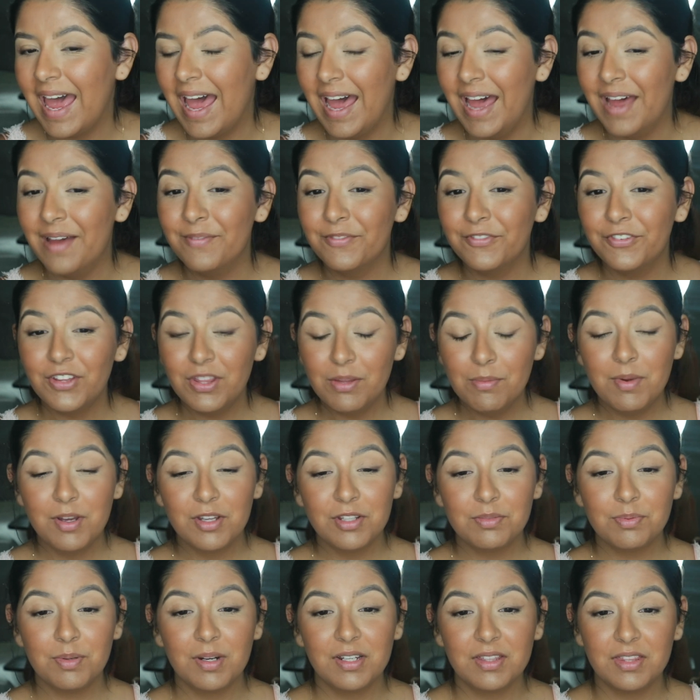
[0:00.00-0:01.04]
For the
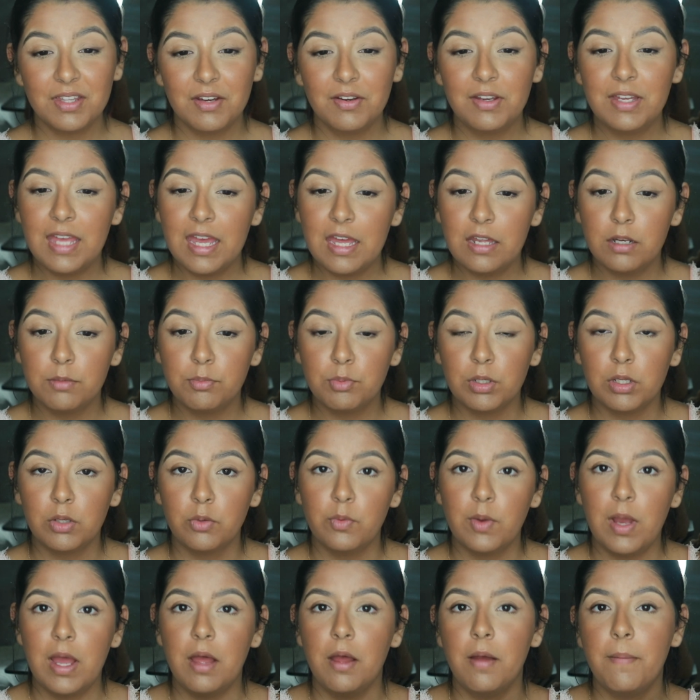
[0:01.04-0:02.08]
most part though, it held up really
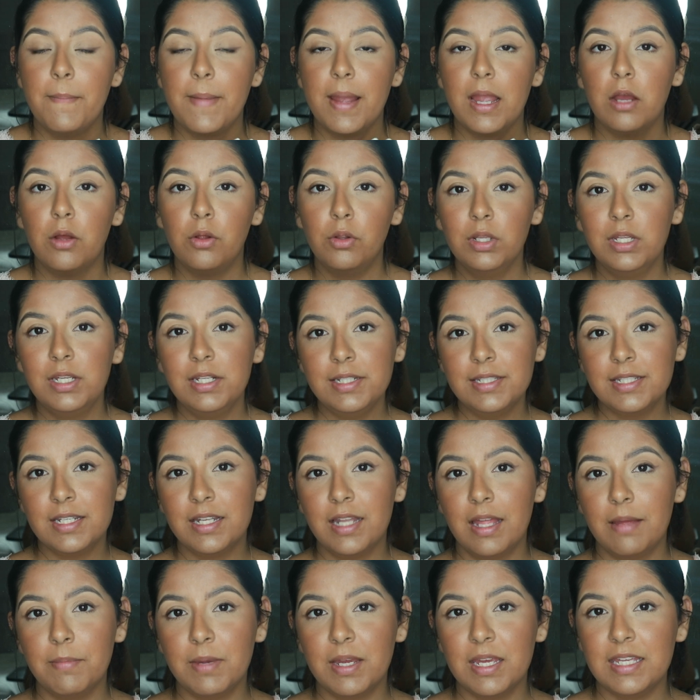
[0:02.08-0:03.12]
well. My only
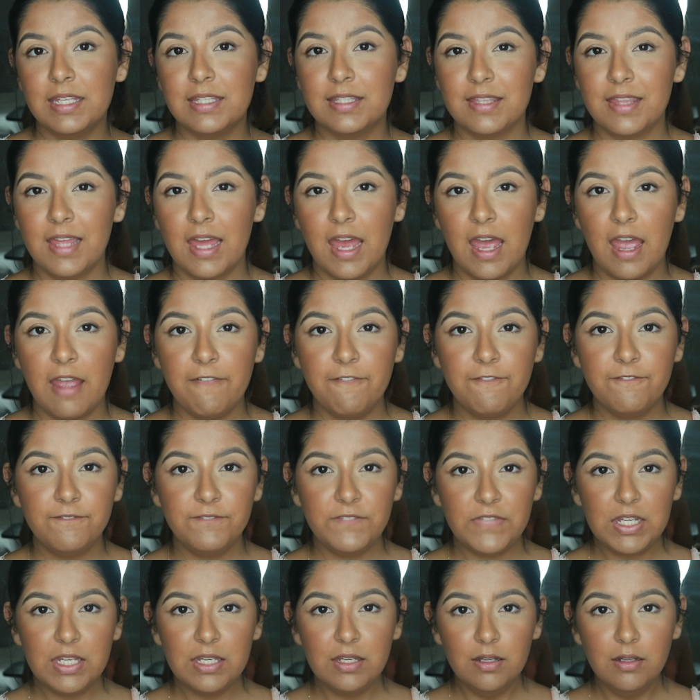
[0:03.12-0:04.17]
dilemma is that I
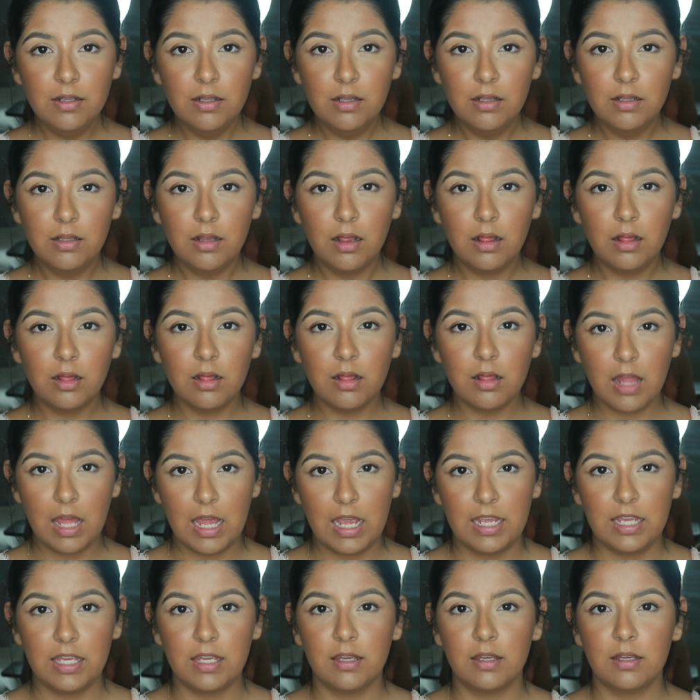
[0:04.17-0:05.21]
feel
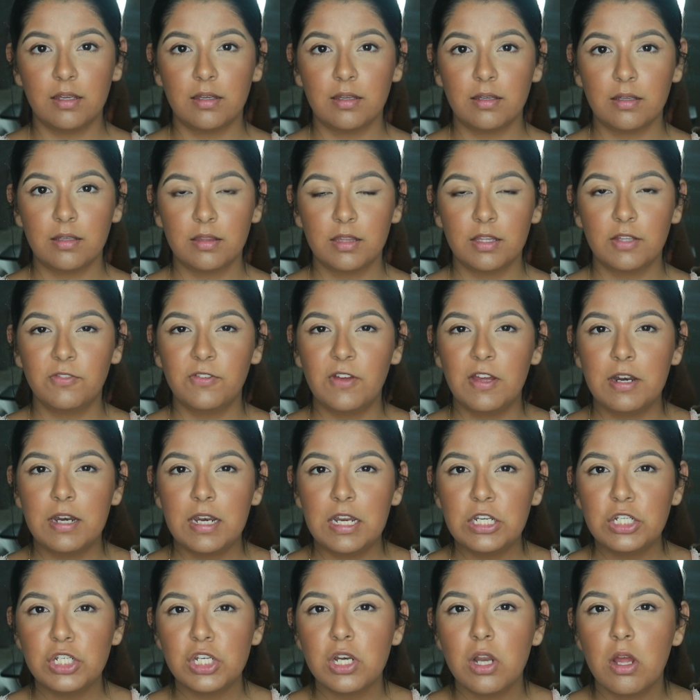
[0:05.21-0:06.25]
like the
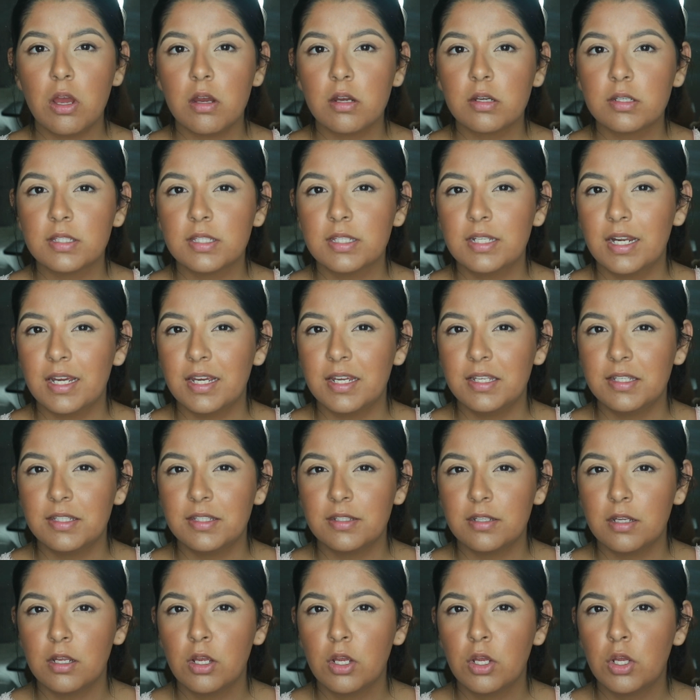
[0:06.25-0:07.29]
foundation
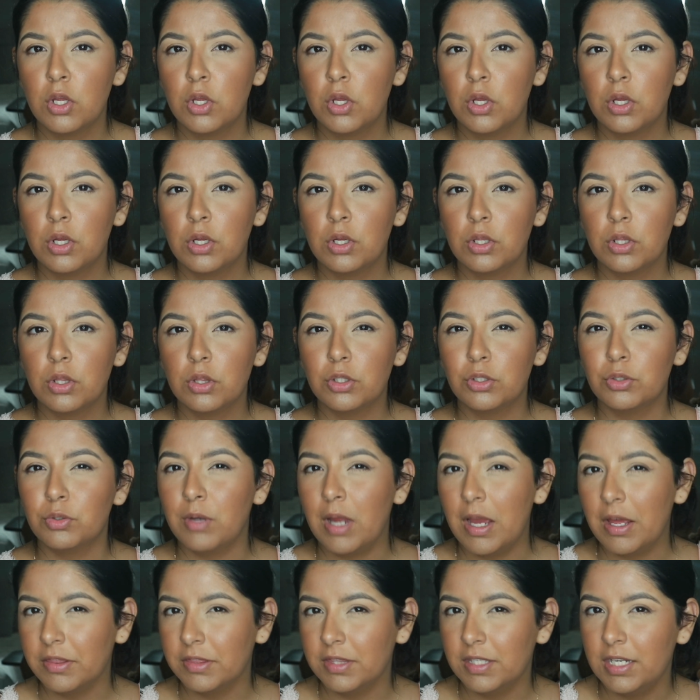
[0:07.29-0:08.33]
oxidized
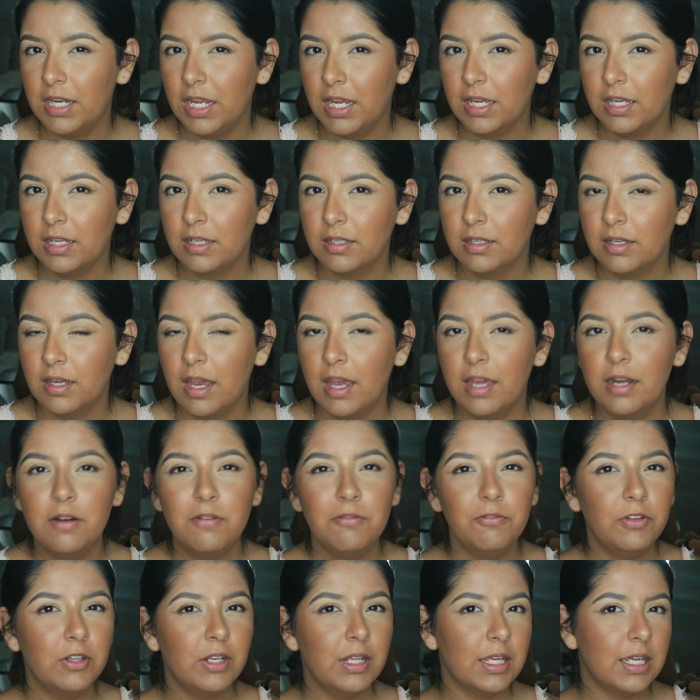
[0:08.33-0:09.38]
throughout the day. I
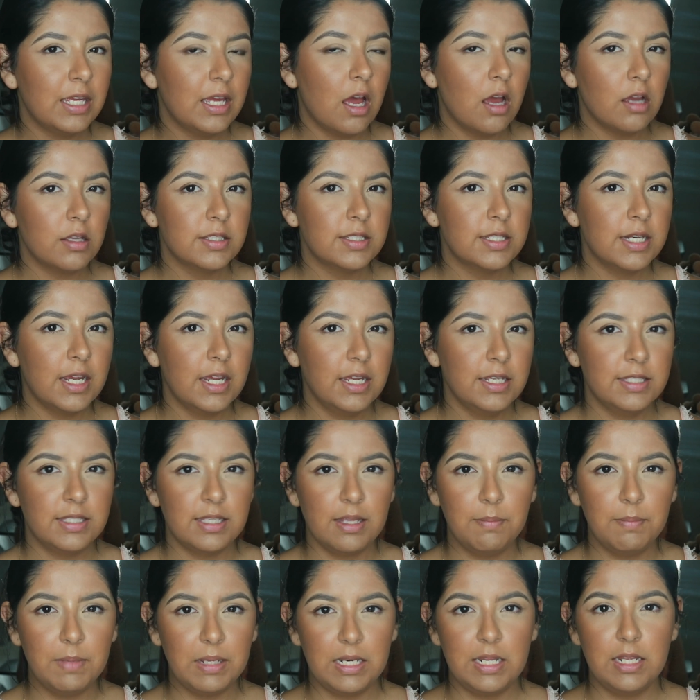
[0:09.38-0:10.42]
don't feel like it
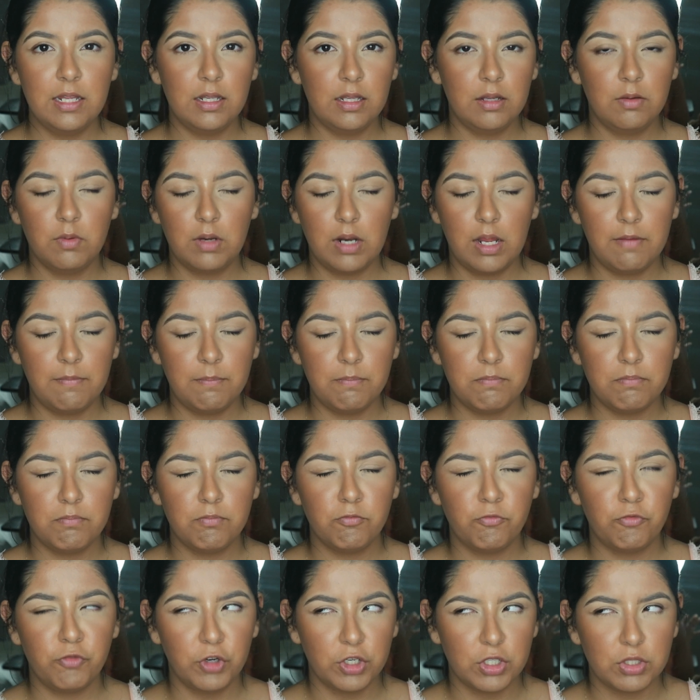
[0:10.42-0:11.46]
oxidized immediately when I
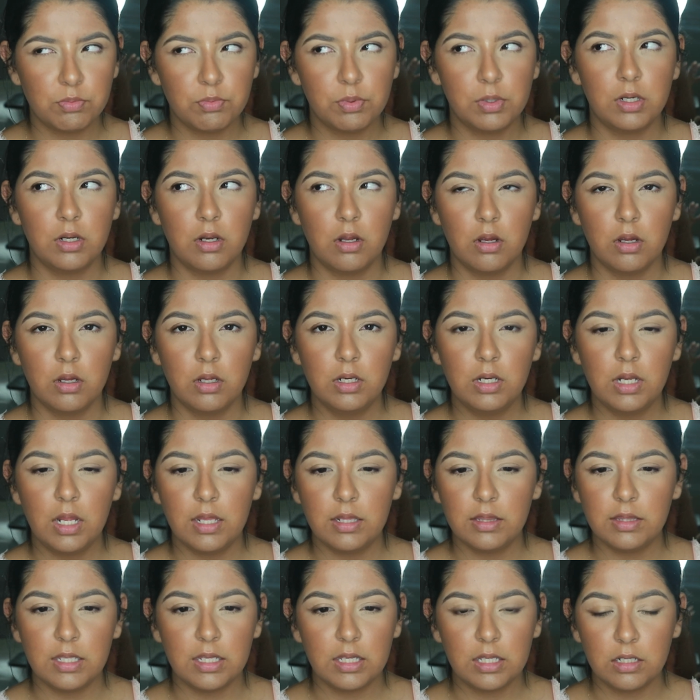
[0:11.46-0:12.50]
first put it on.
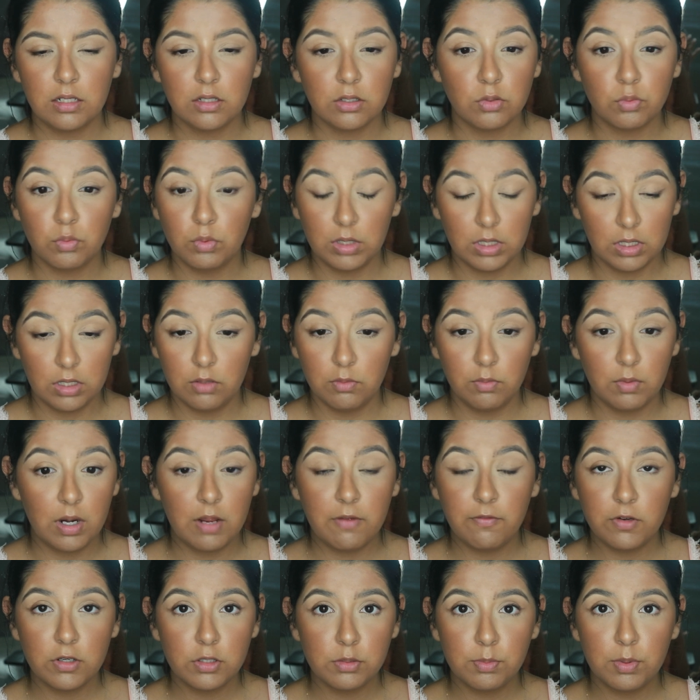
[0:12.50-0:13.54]
I think it looked really good when
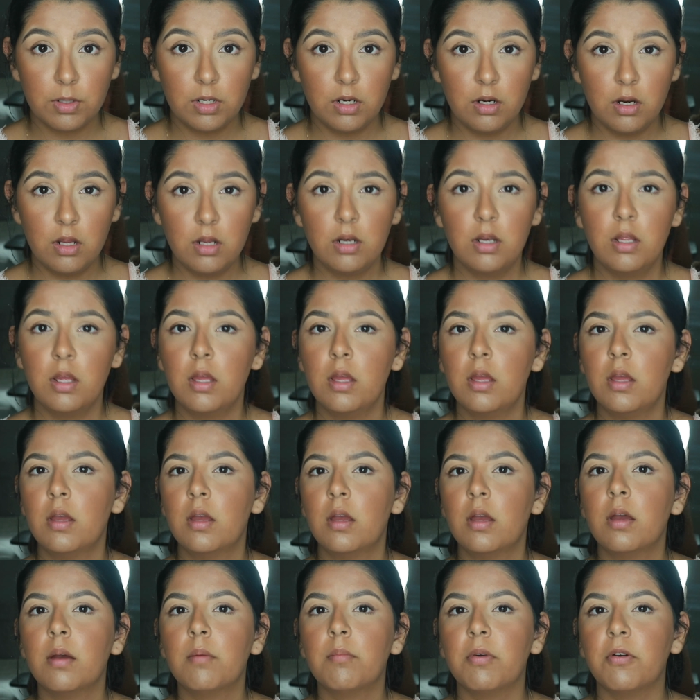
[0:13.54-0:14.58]
I first put it on.
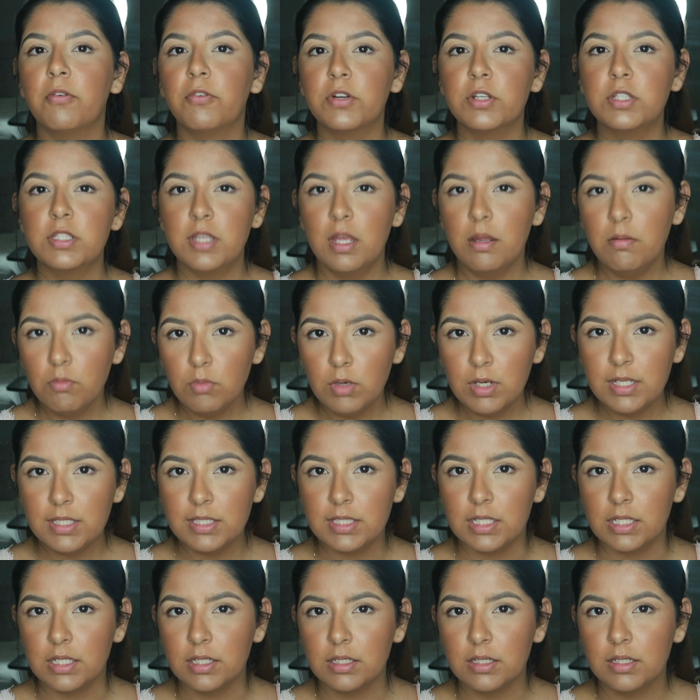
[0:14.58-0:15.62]
But for some
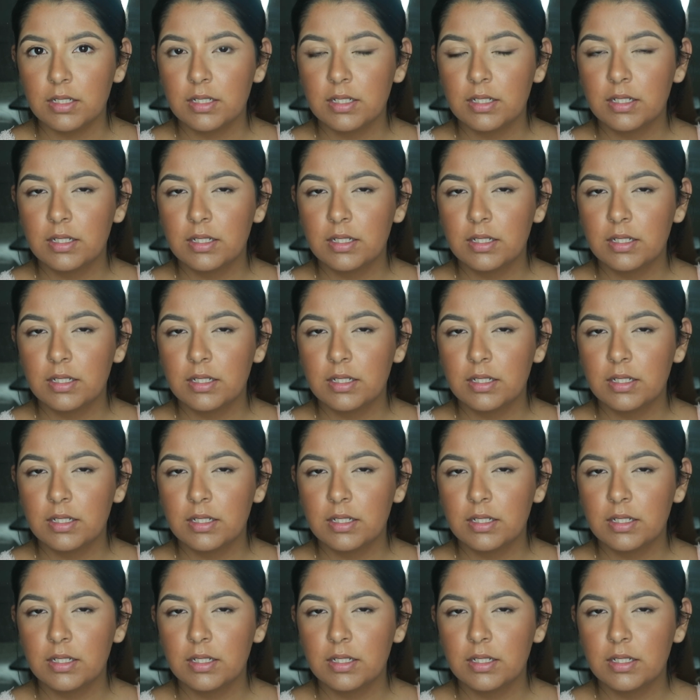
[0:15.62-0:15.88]
reason,